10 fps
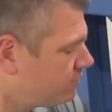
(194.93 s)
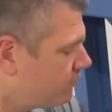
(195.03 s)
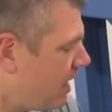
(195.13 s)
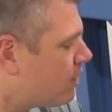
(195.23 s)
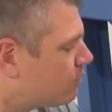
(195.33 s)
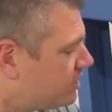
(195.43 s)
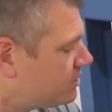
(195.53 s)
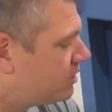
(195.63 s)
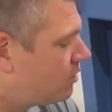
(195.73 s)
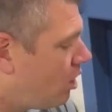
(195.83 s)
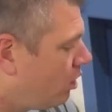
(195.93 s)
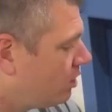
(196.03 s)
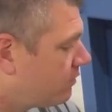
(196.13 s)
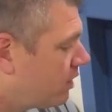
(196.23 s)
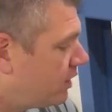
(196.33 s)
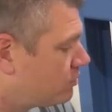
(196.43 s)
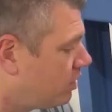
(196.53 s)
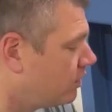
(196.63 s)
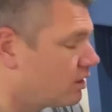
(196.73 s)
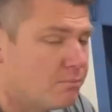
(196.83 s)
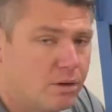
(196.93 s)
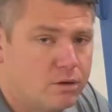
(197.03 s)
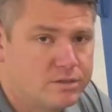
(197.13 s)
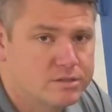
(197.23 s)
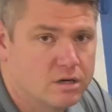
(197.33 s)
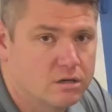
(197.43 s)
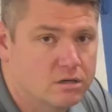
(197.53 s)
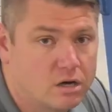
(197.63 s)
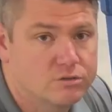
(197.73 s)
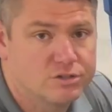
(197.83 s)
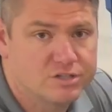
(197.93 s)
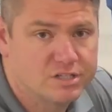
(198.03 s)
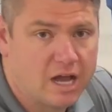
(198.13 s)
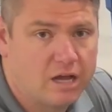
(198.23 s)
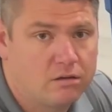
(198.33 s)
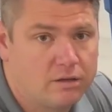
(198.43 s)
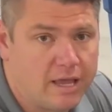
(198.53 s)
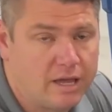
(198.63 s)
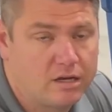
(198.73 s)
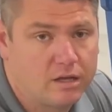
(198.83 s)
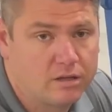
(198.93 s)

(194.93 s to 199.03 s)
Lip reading: For that reason, all of our hydraulic components are cartridge style and